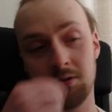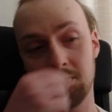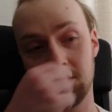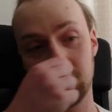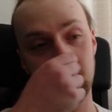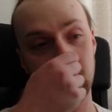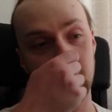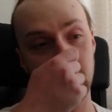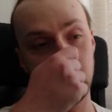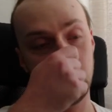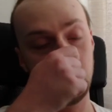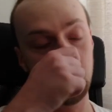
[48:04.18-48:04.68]

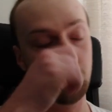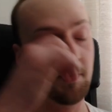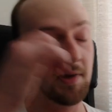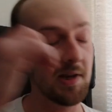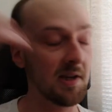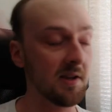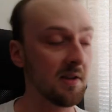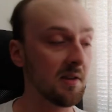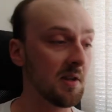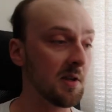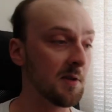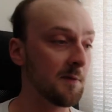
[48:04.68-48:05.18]

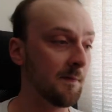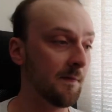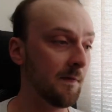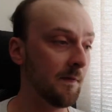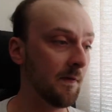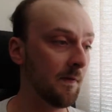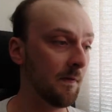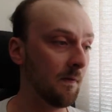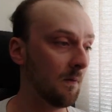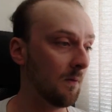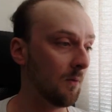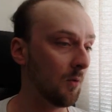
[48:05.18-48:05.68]
Making this
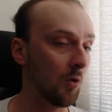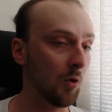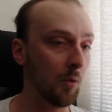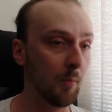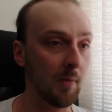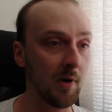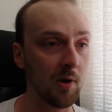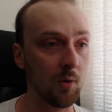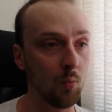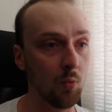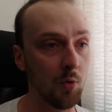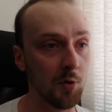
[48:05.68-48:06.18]
ROM
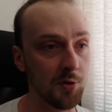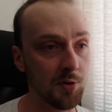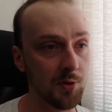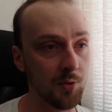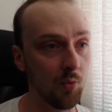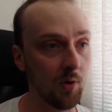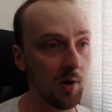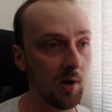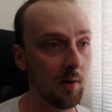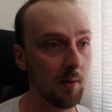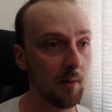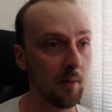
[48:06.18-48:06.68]
hack was
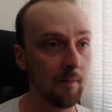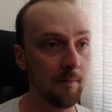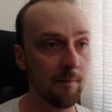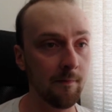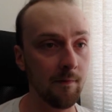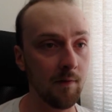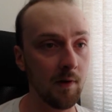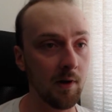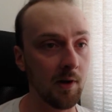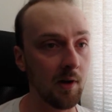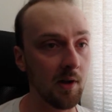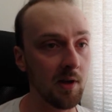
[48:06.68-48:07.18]
really
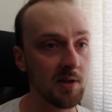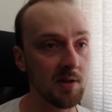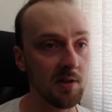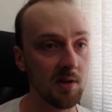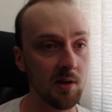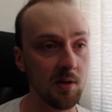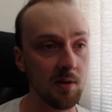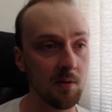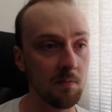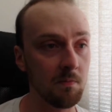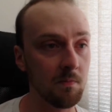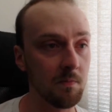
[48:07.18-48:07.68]
fun, as
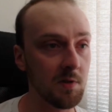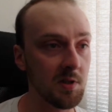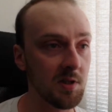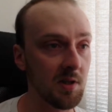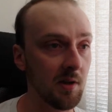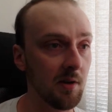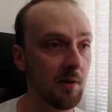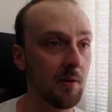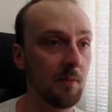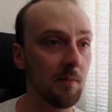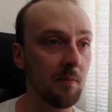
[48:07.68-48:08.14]
I said.